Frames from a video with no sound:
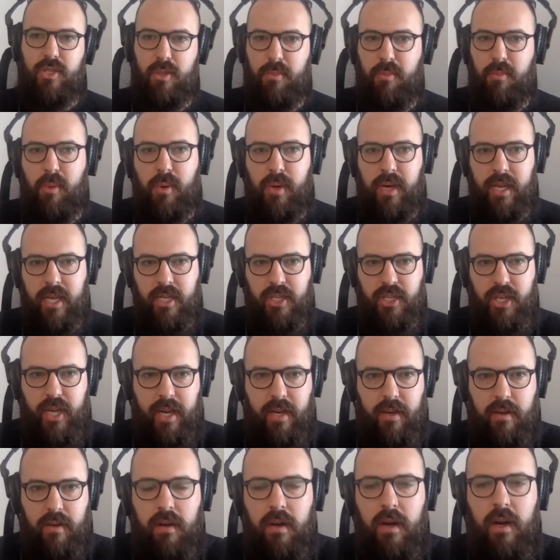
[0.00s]
supporting
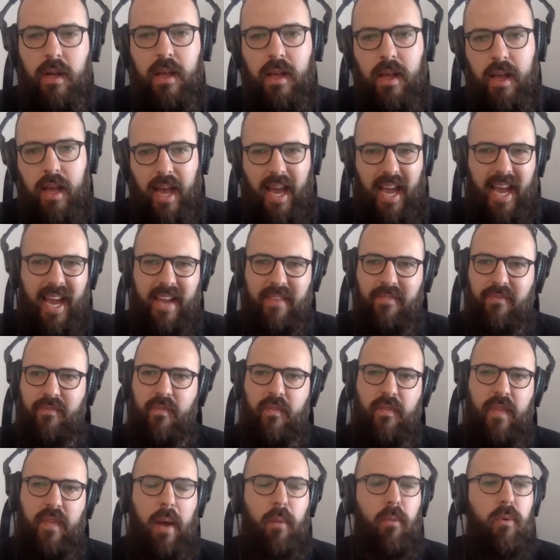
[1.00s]
channel. And
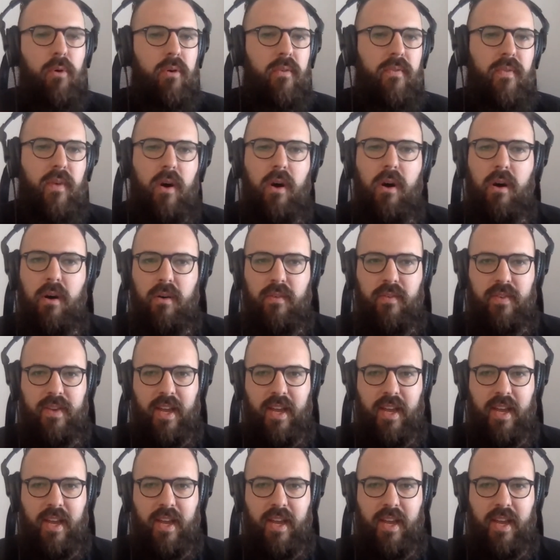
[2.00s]
that will evolve.